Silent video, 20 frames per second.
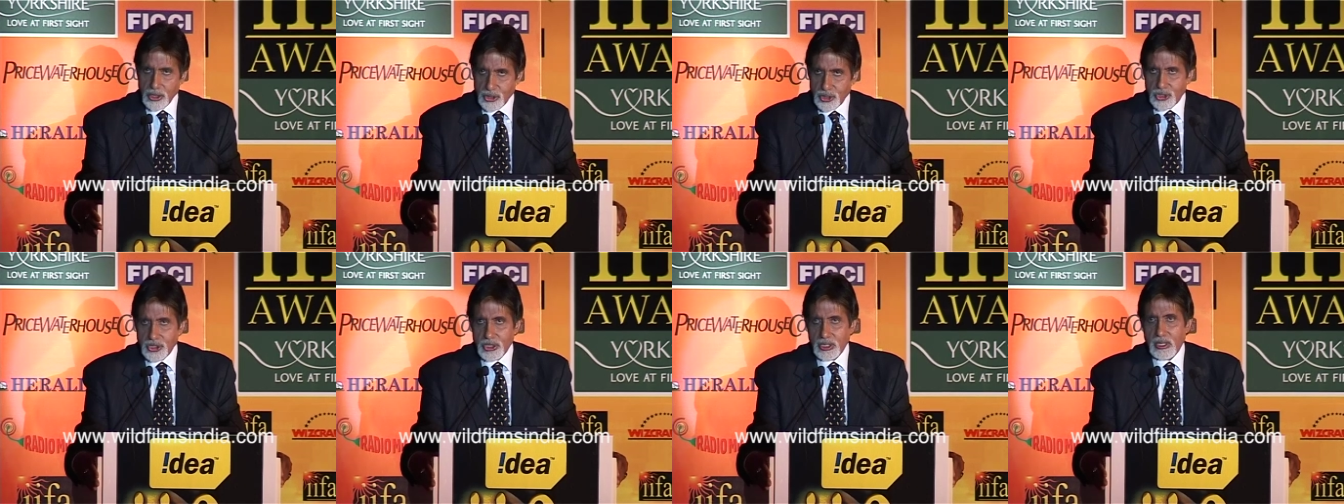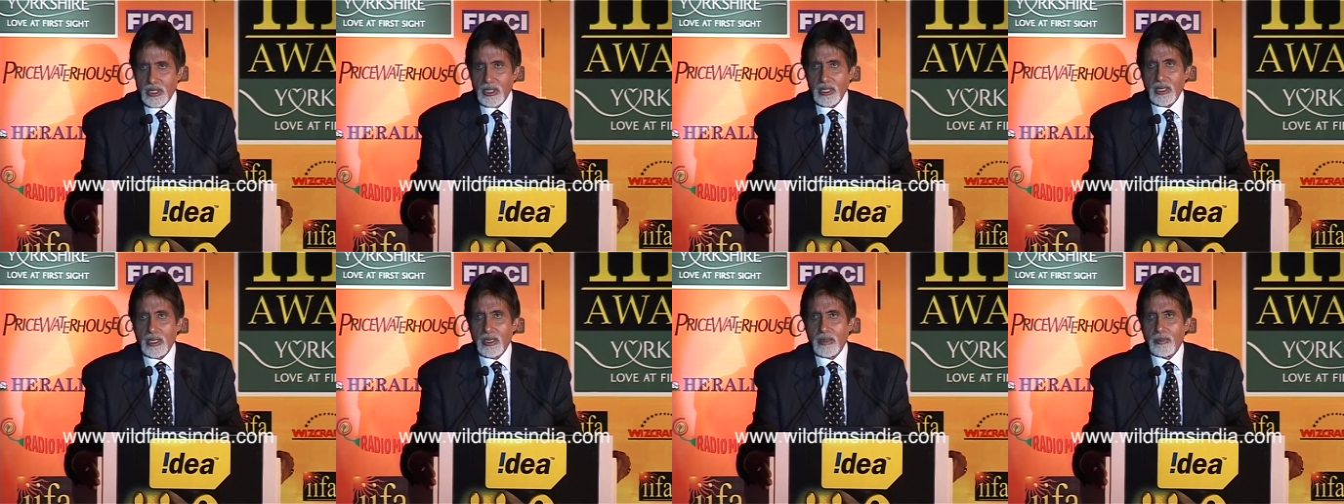urge
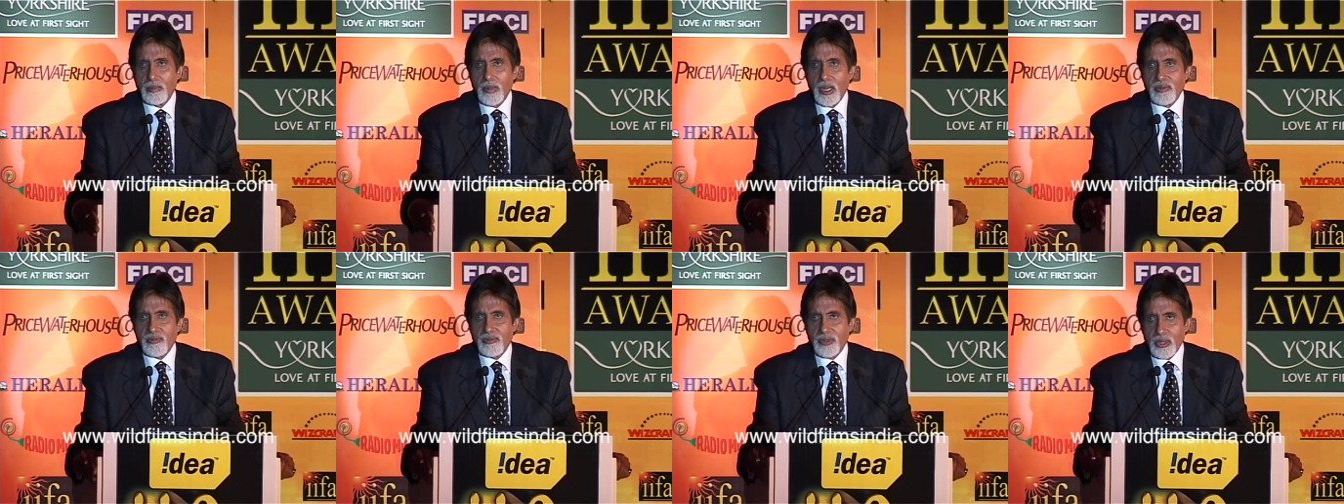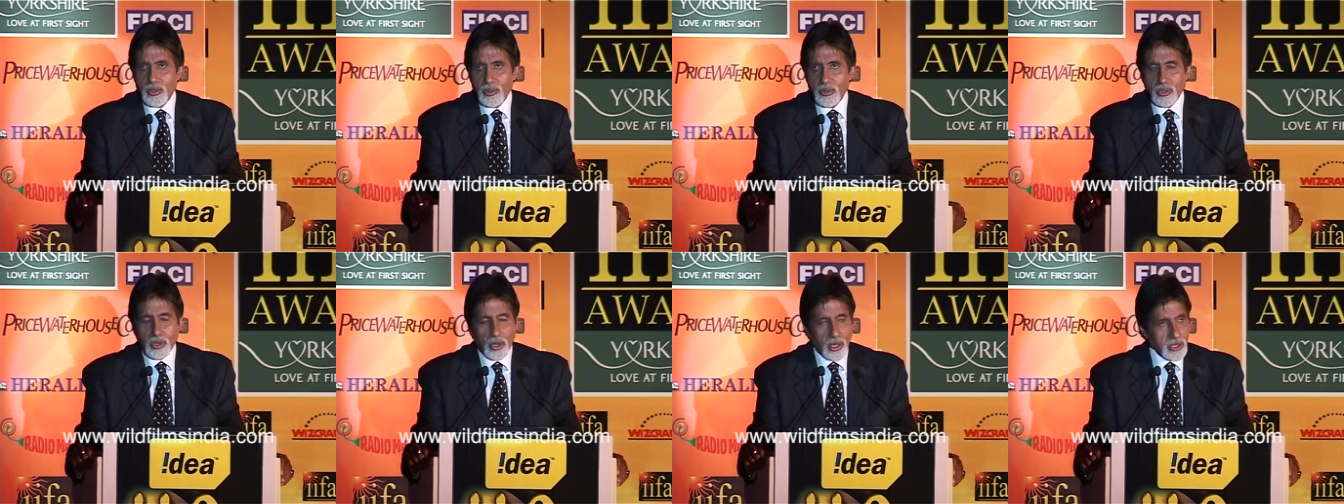my
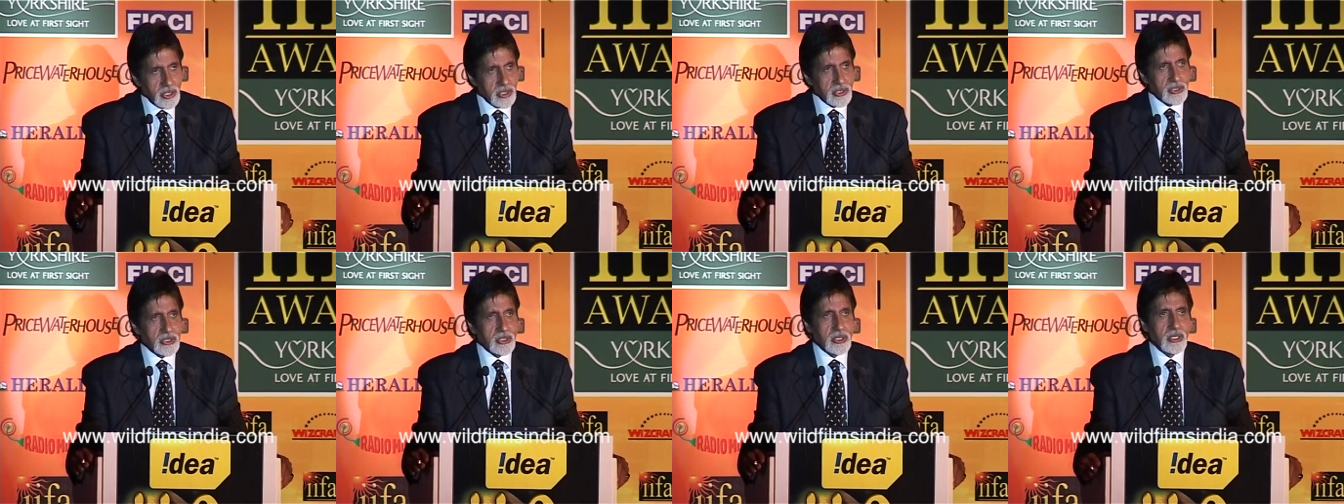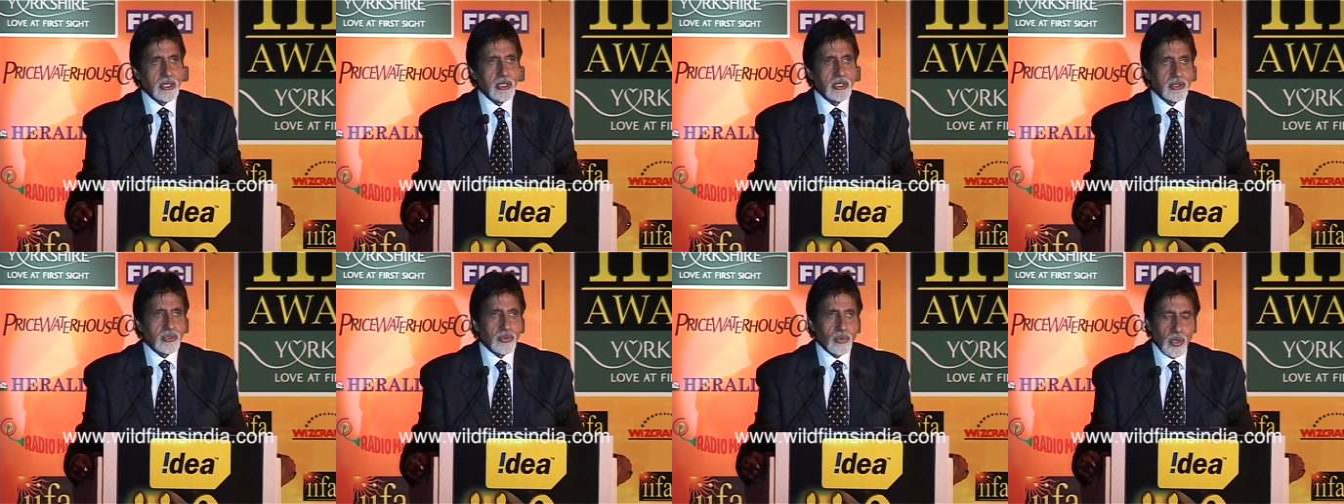fellow colleagues
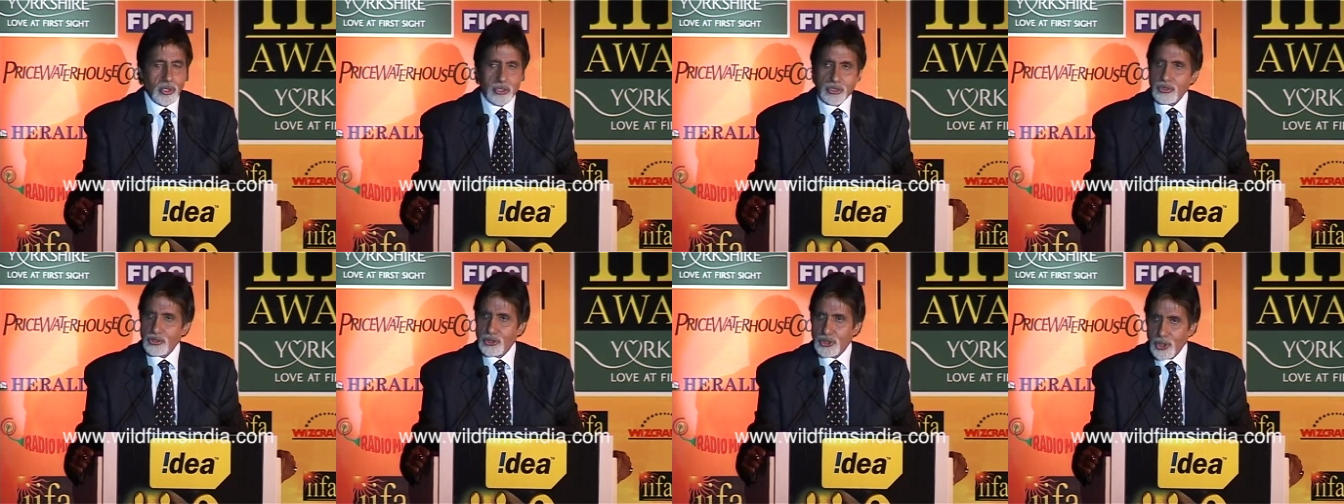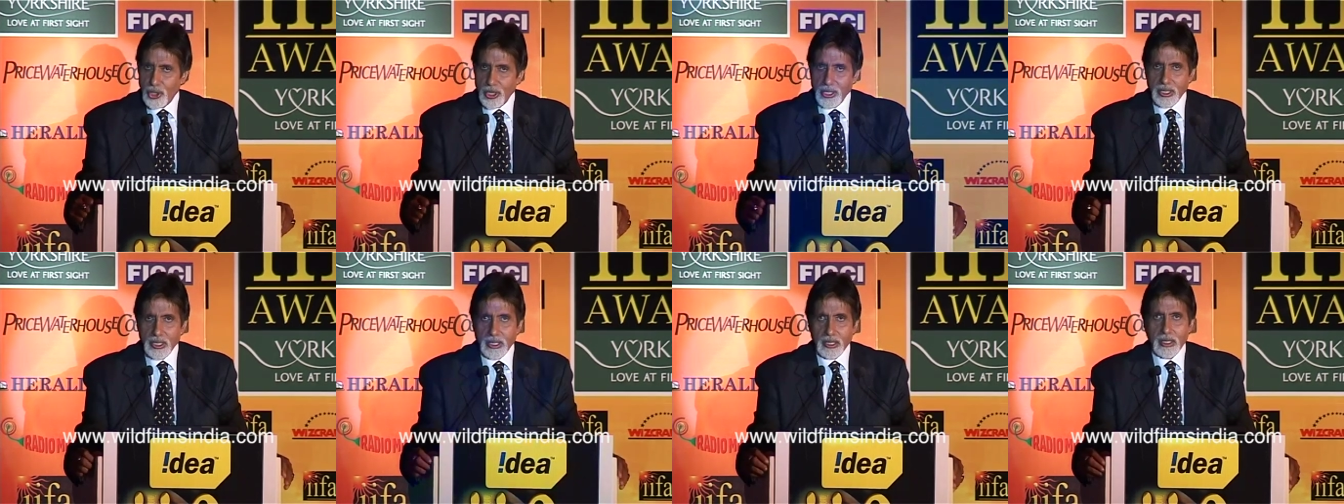to also
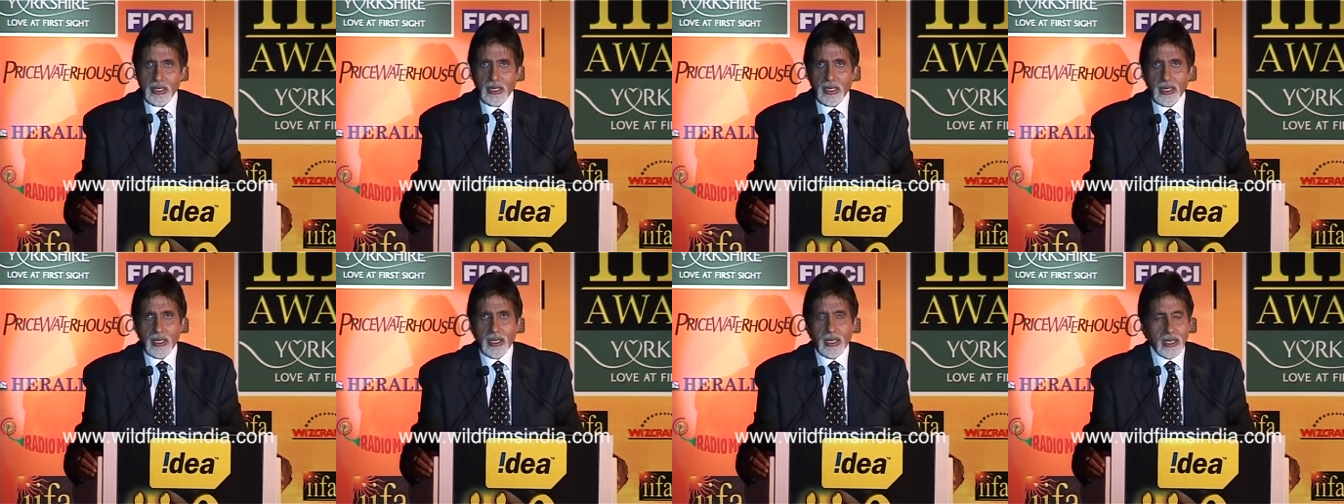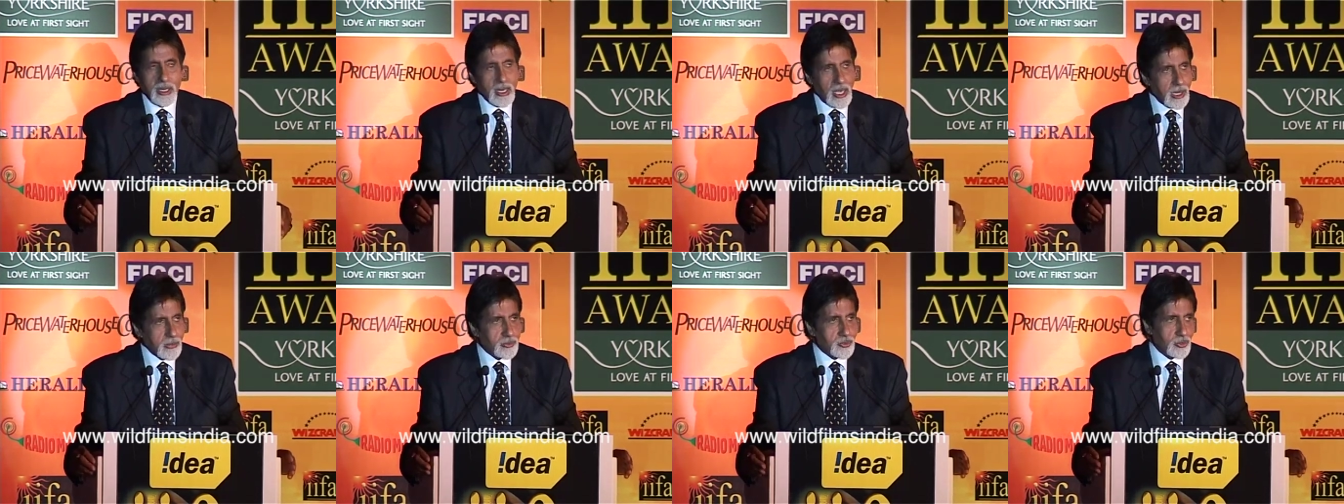join in
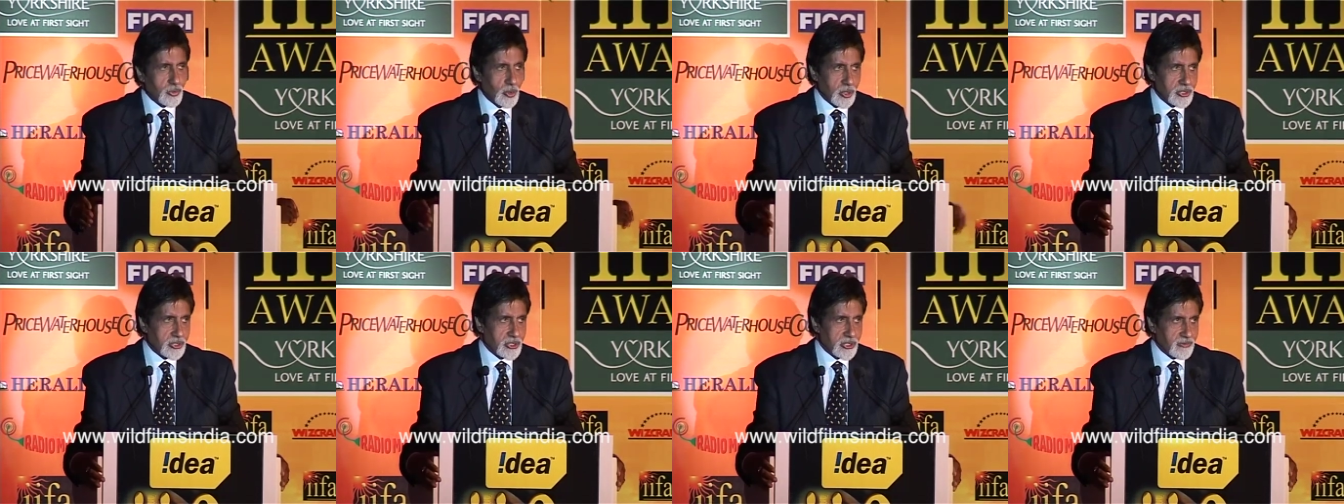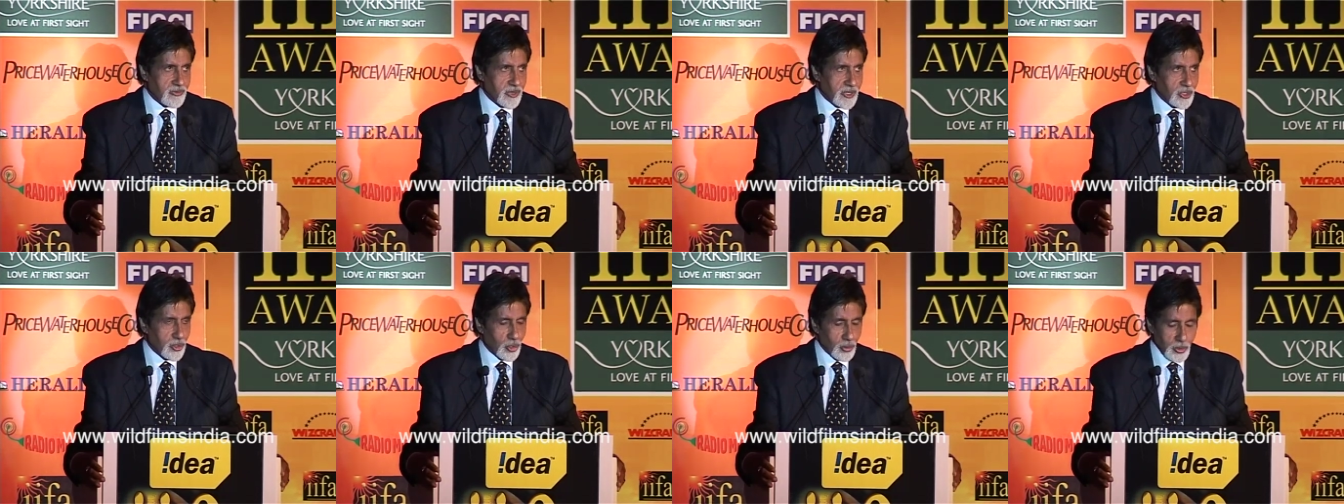and help towards this
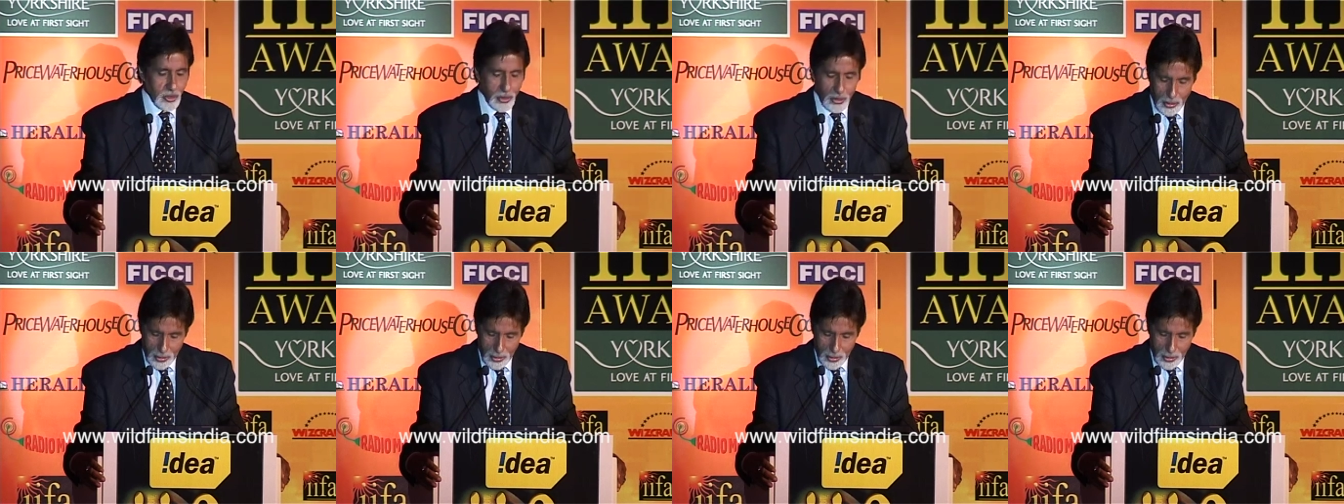very noble